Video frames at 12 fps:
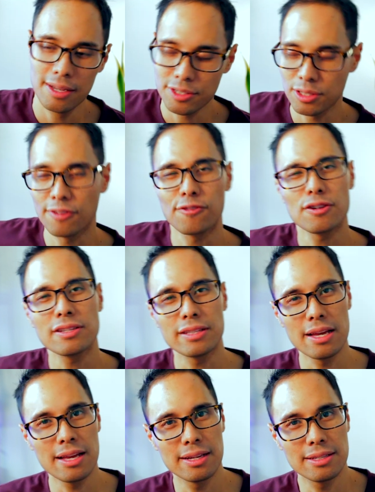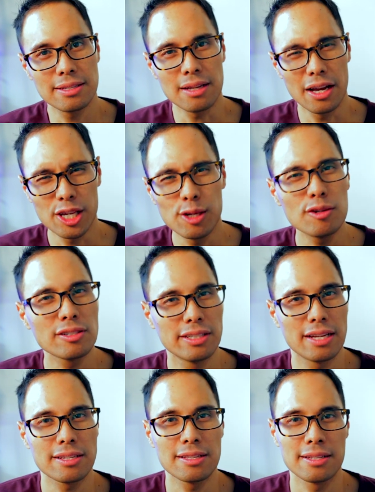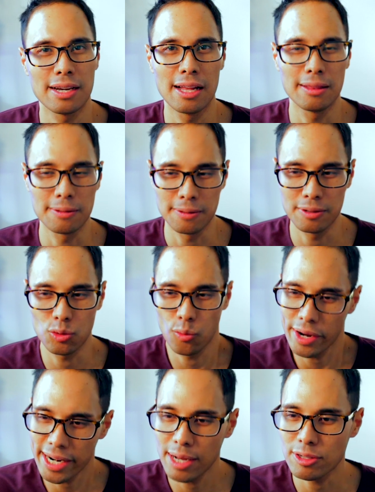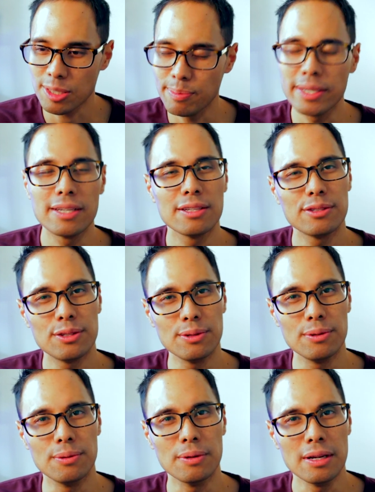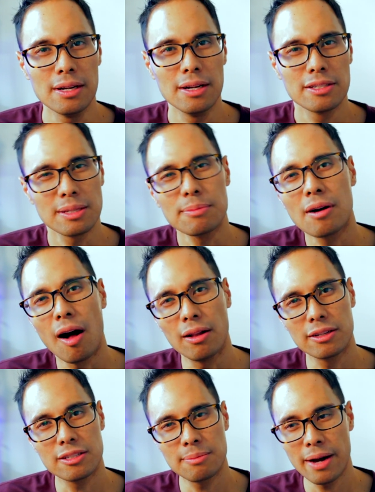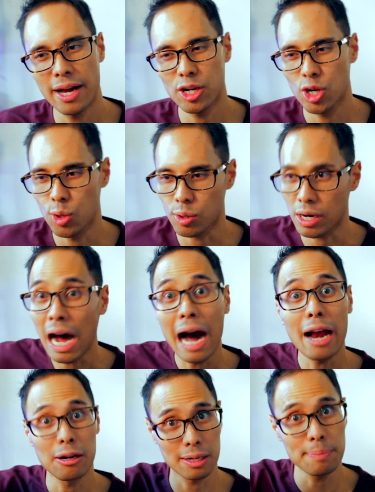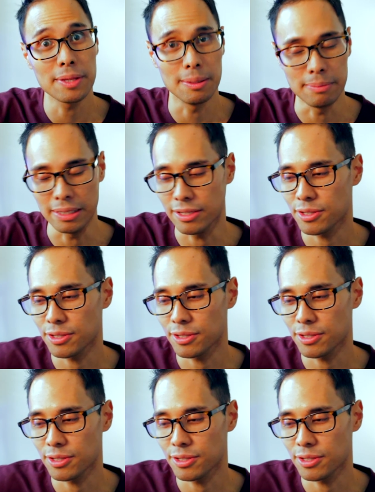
So, the first thing is a huge lesson that I learned when I was speaking to some colleagues of mine who are higher up than me.